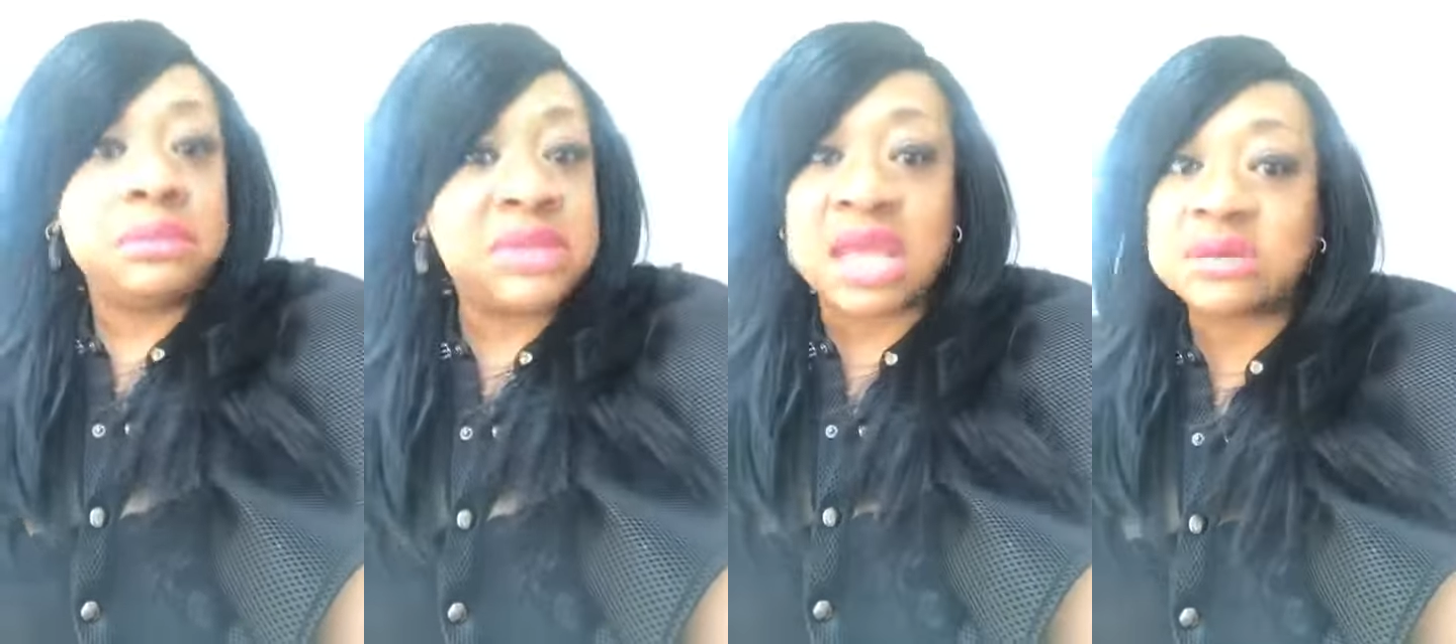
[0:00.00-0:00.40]

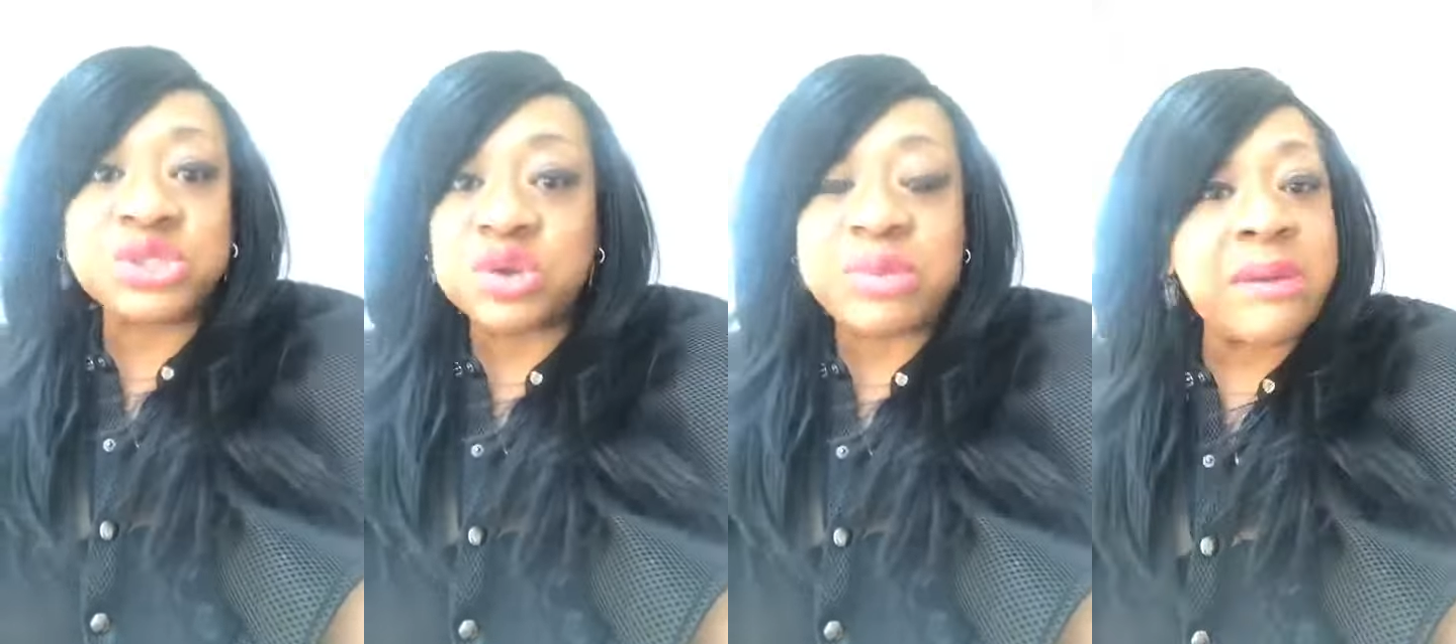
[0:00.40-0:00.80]
They don't
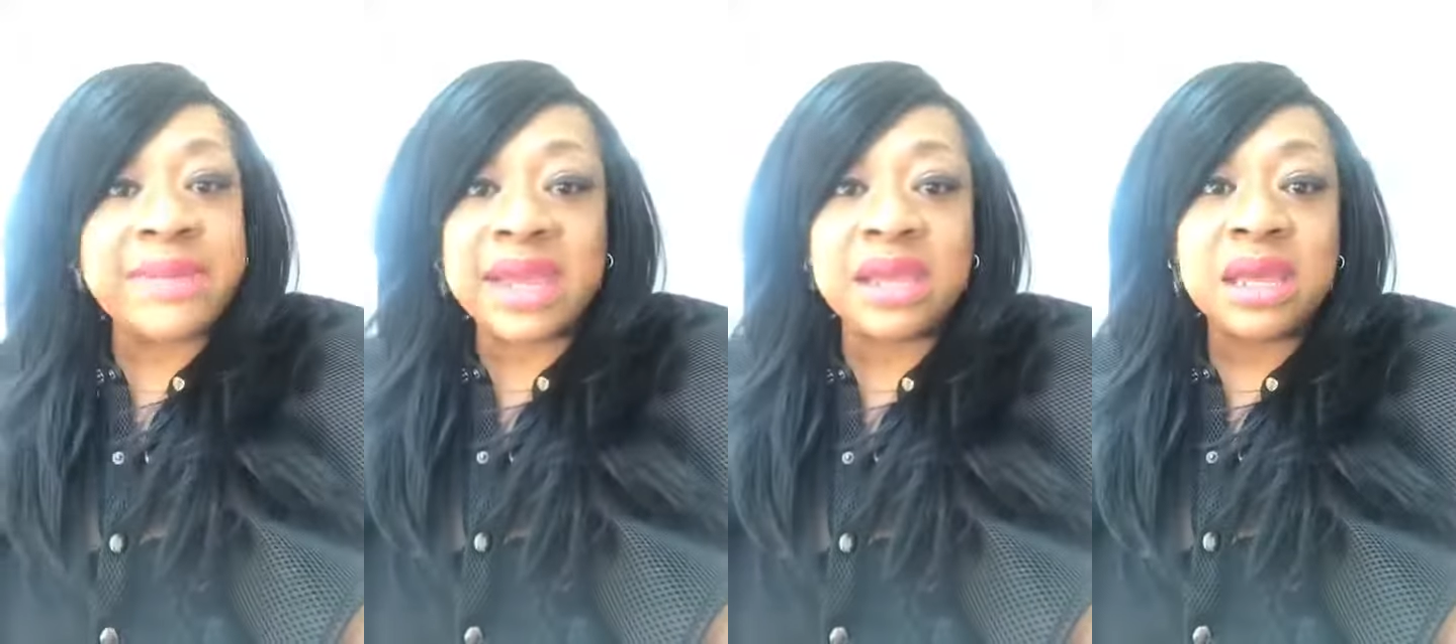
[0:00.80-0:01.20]
trip on
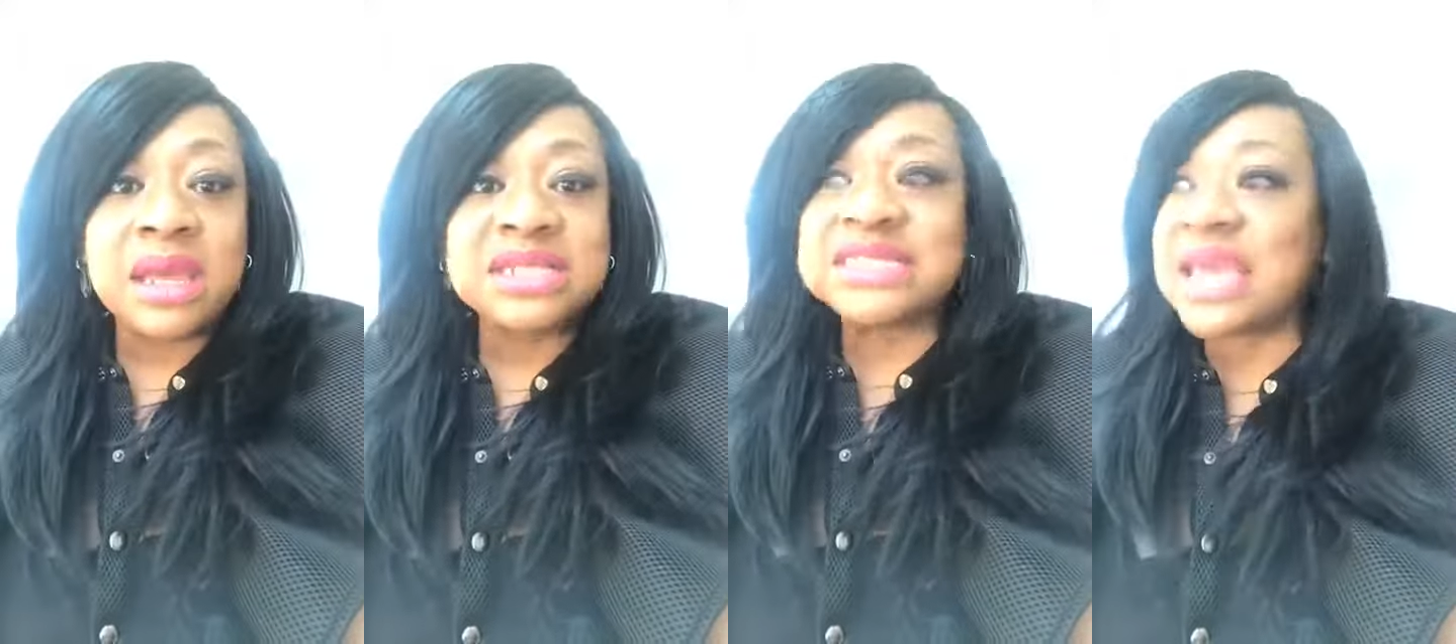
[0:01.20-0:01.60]
me
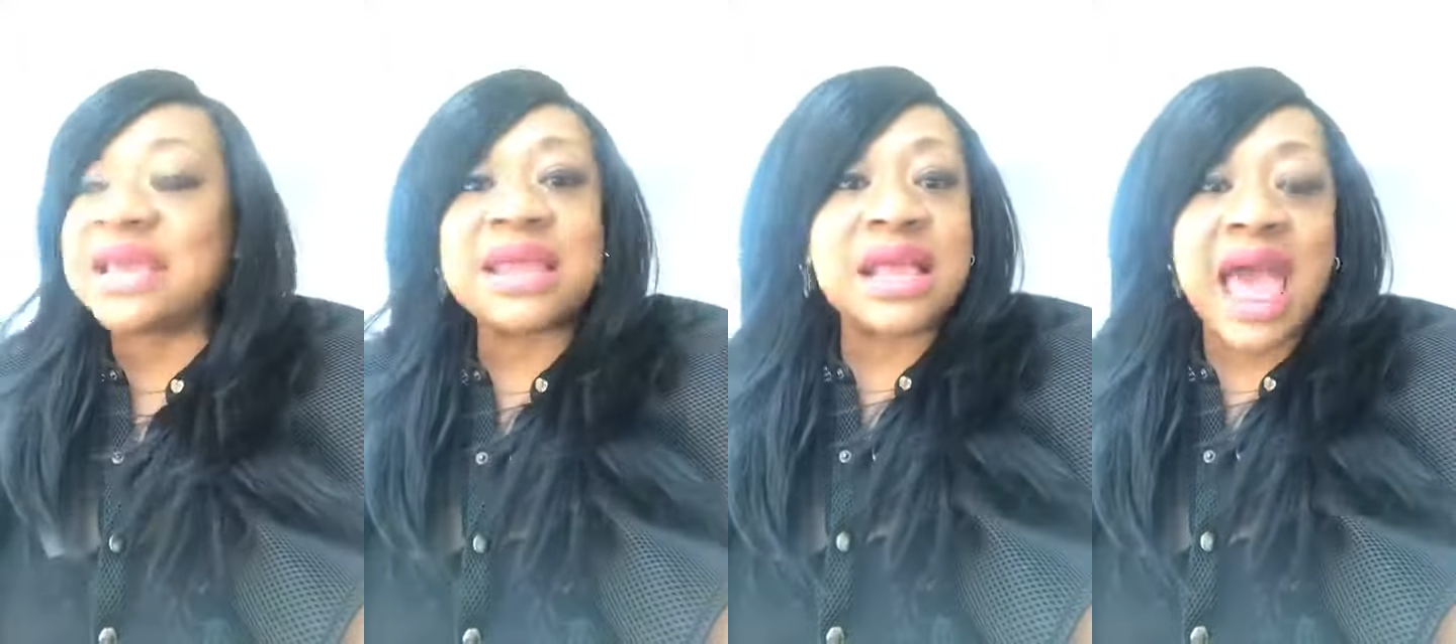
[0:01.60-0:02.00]

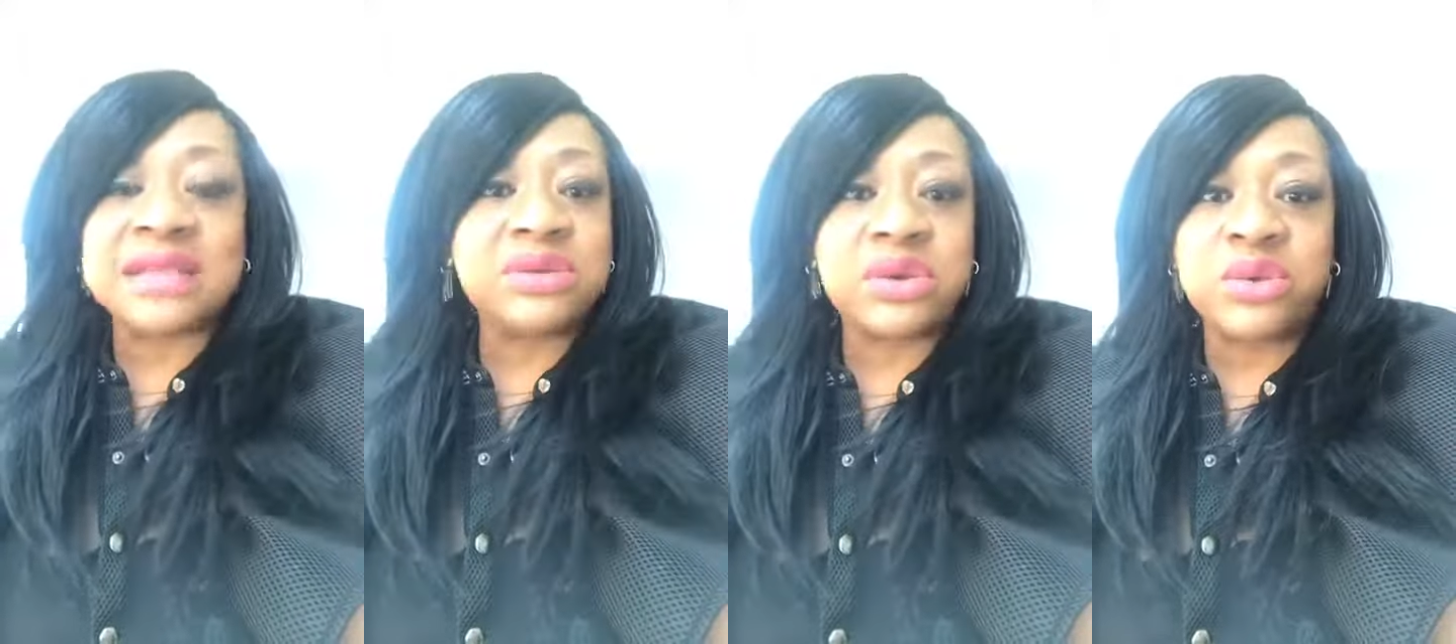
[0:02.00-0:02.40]
saying that God
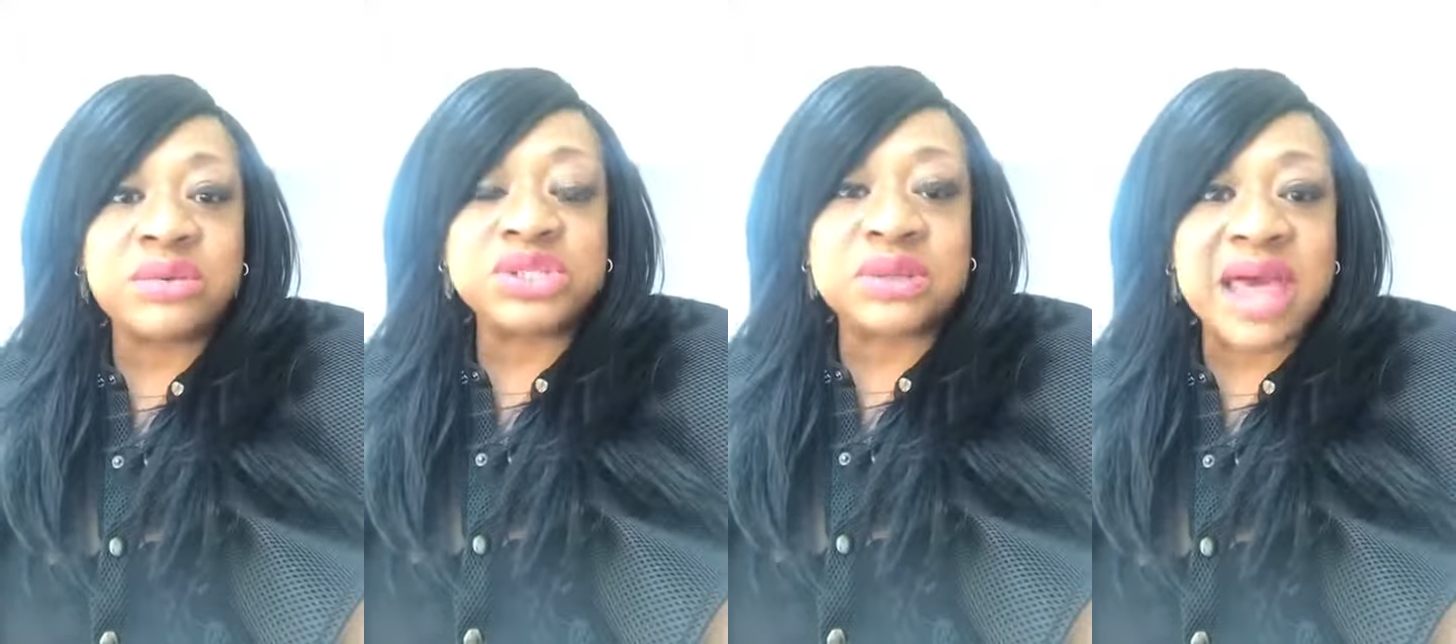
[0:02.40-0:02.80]
don't agree
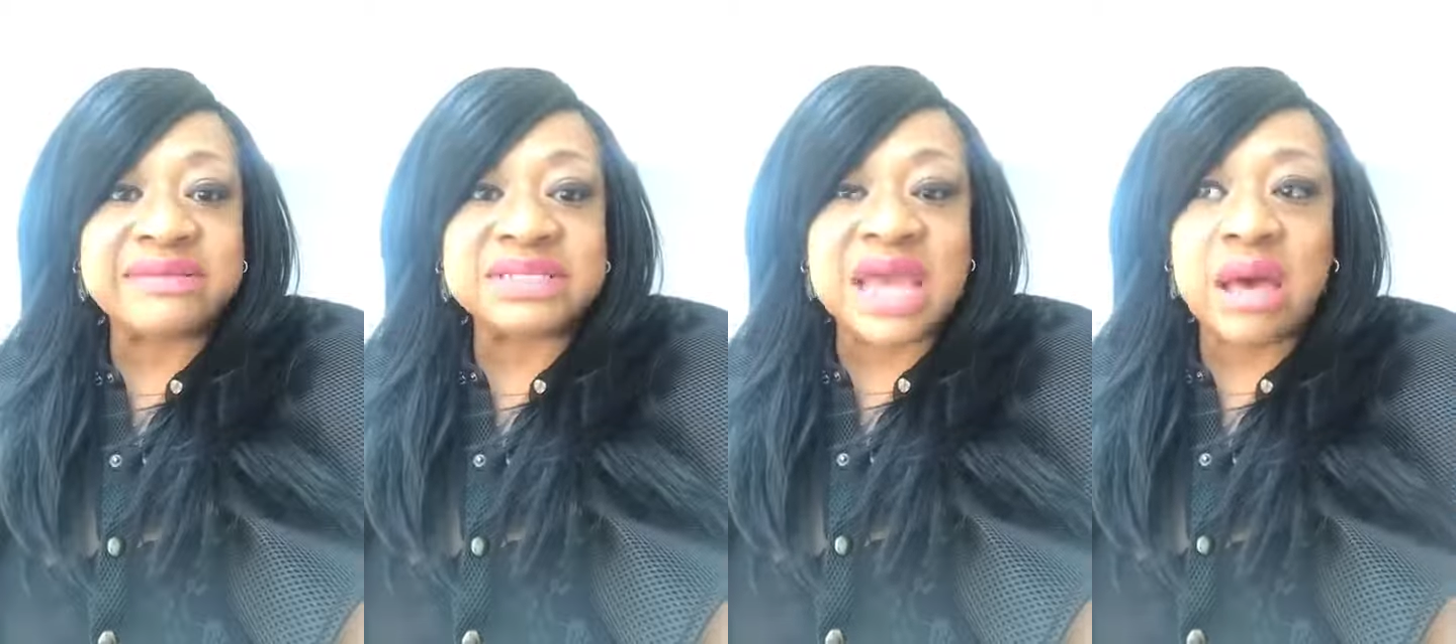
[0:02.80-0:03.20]
with your
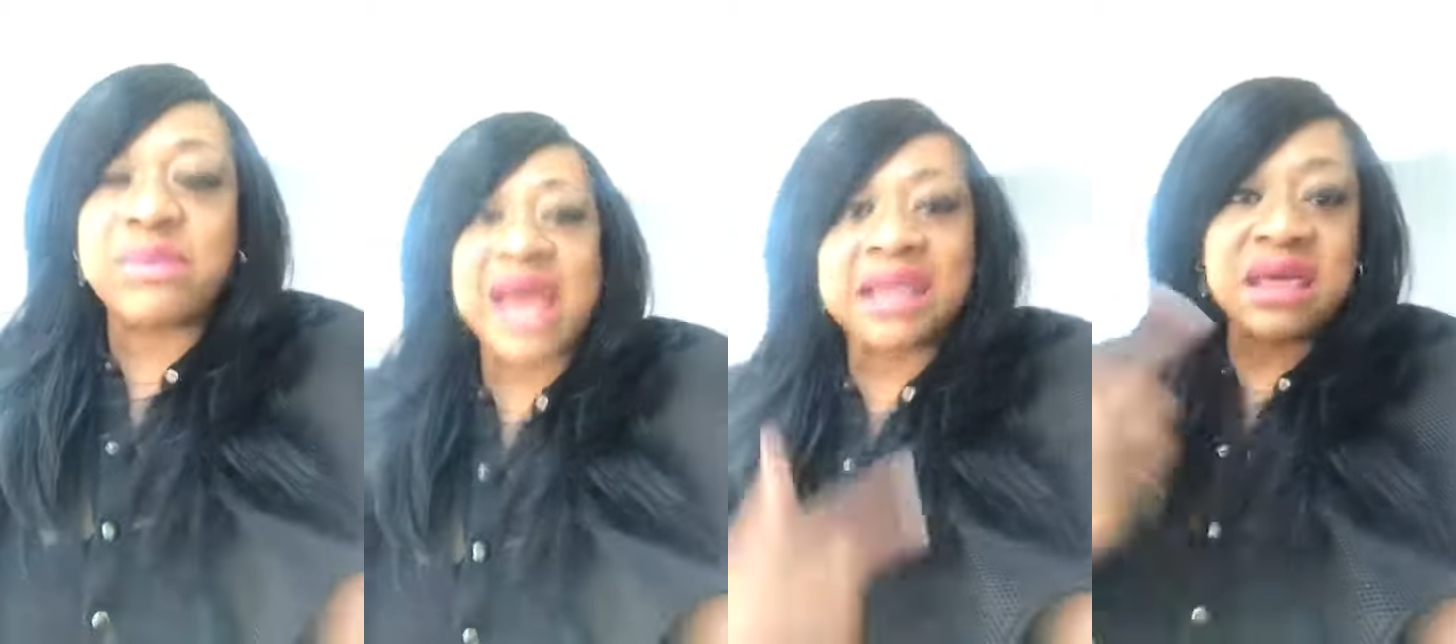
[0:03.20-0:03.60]
lifestyle,
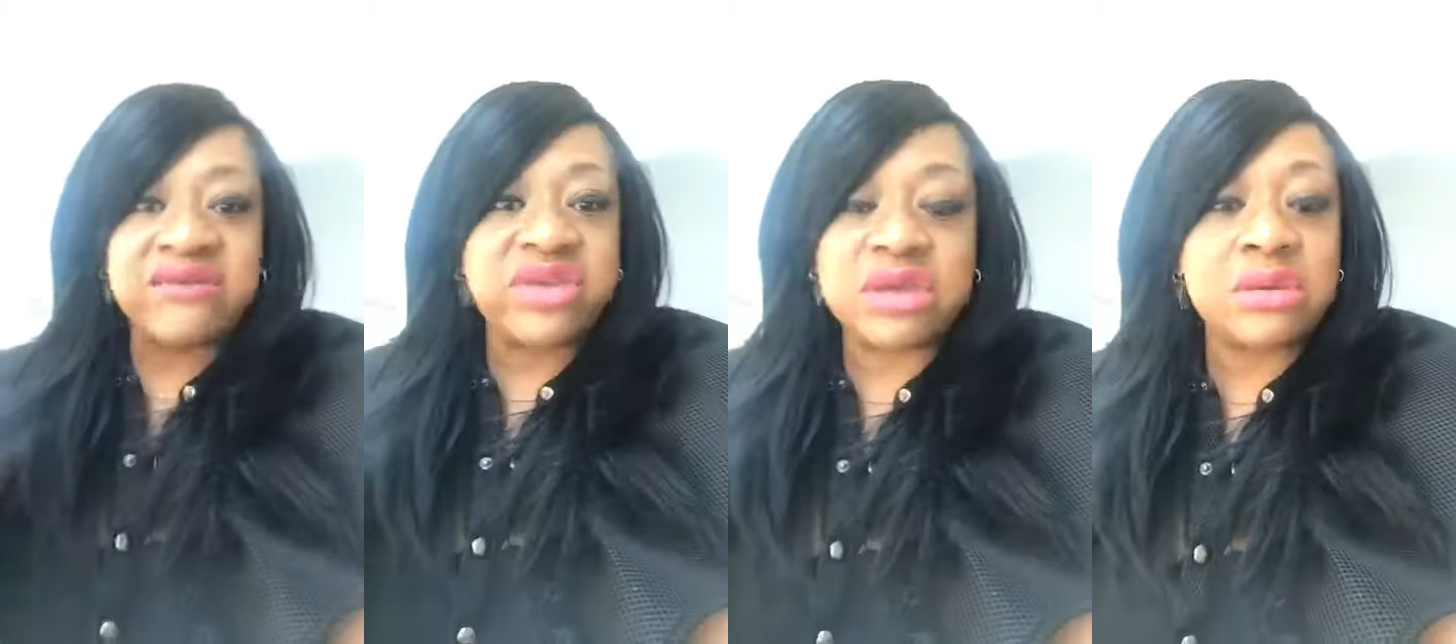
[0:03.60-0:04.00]
but I
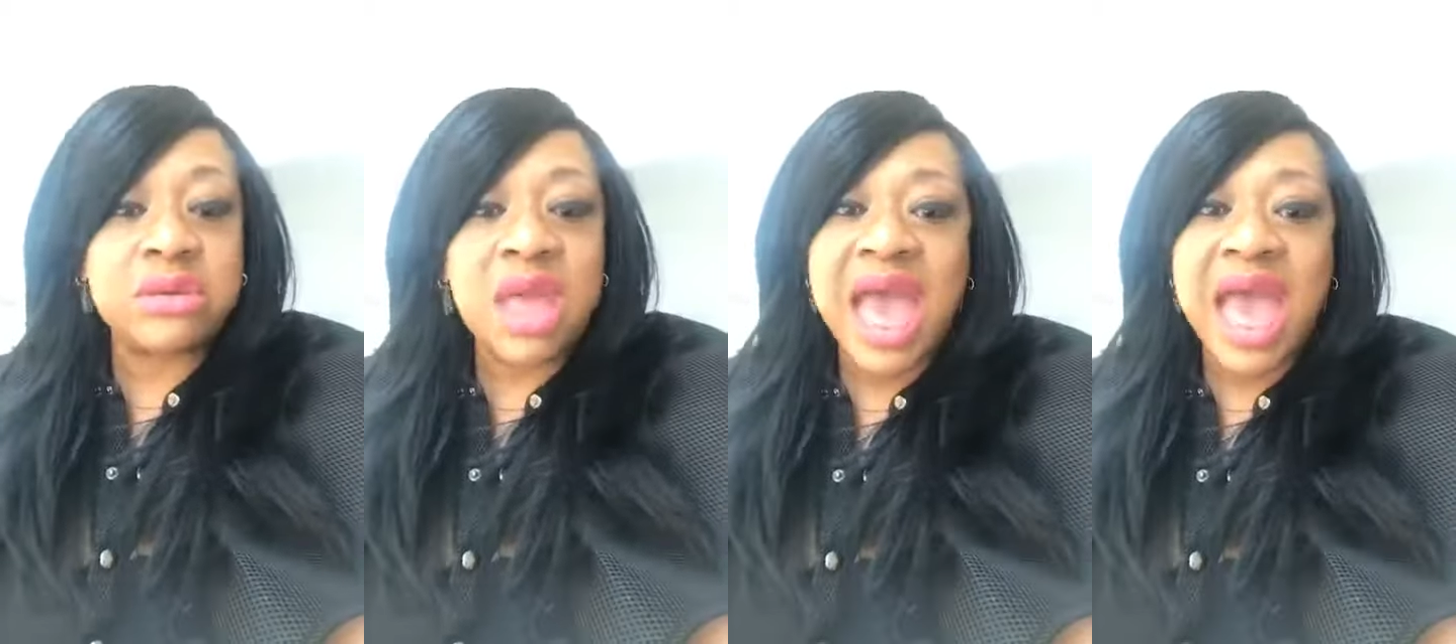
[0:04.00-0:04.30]
love you.